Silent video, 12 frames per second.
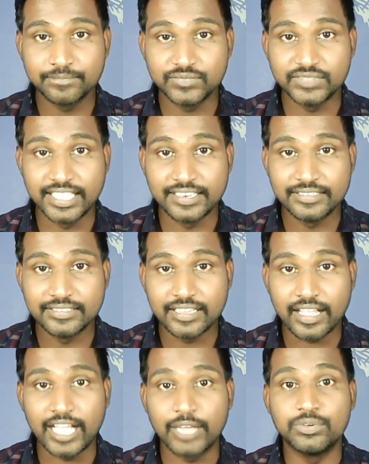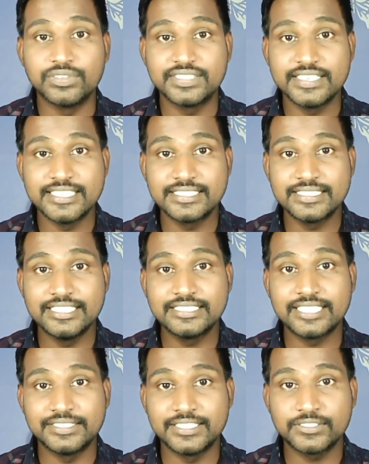then I would seriously
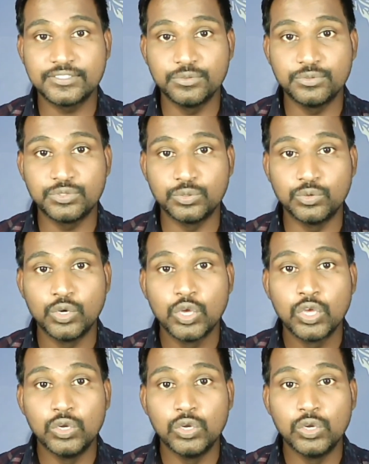suggest you to